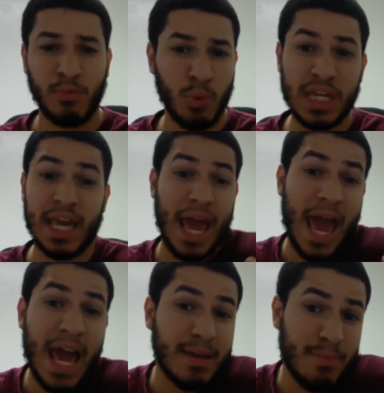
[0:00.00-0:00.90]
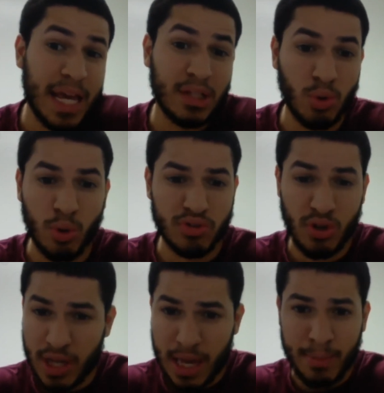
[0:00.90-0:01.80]
We can make duels.
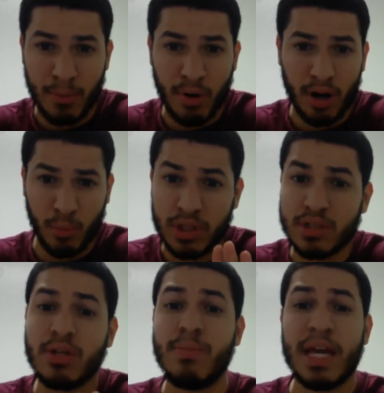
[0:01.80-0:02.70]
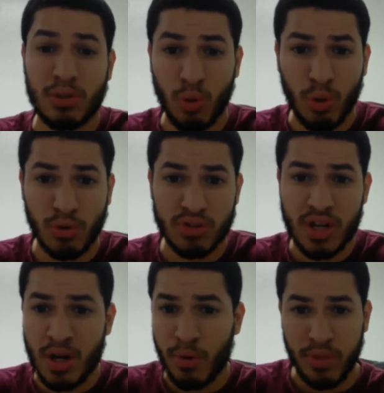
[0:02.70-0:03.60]
Don't get me wrong. We could make
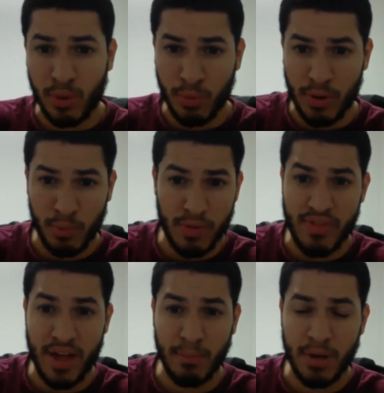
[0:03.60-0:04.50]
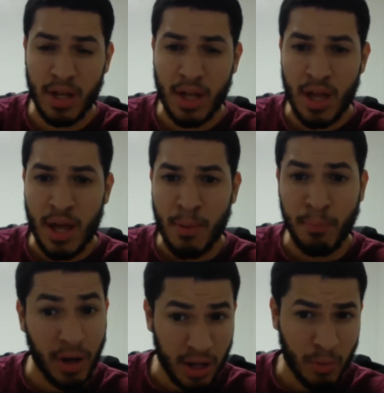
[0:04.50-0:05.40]
duels with them,
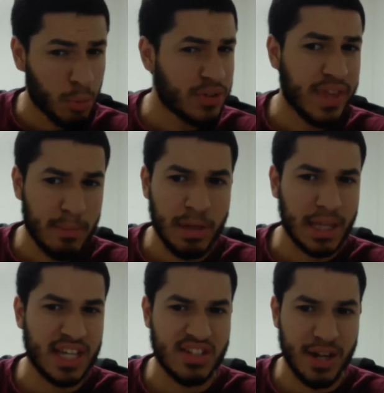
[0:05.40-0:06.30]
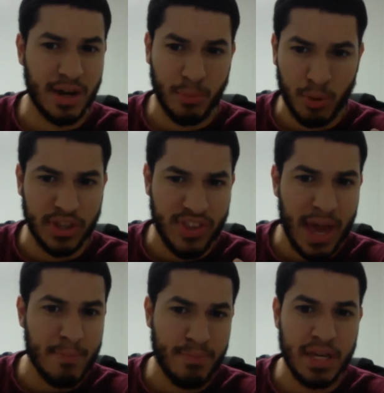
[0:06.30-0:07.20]
but would they be legendary? Would
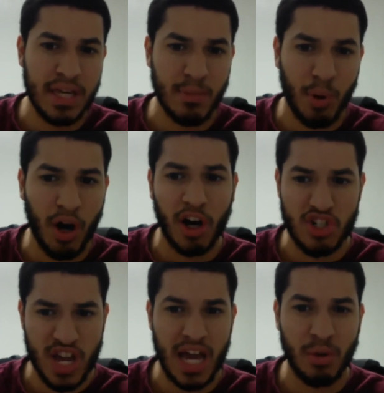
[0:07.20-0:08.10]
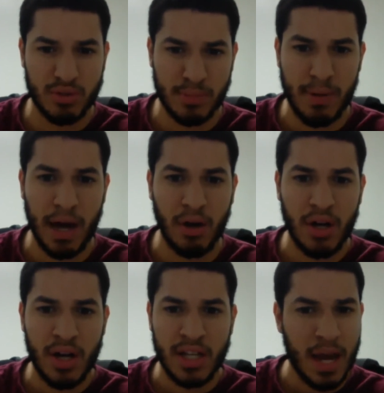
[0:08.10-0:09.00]
they be what our channel is about?
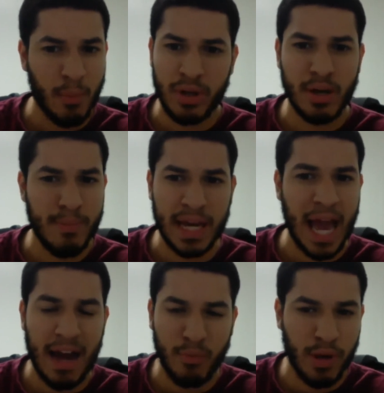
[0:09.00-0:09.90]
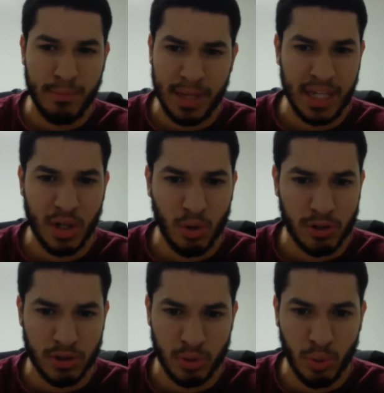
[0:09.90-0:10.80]
Yeah, we could make halfway
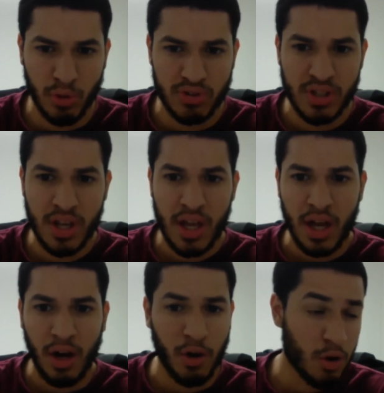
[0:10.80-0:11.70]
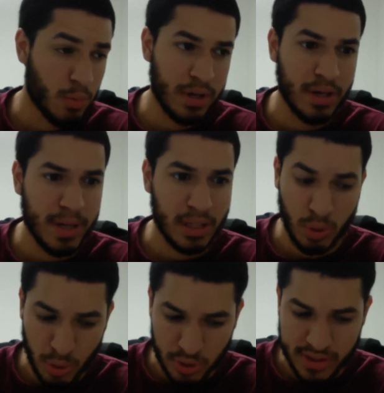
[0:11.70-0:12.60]
mediocre duels, or we can make
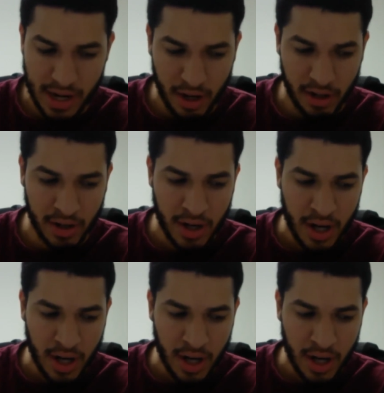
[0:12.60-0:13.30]
duels that are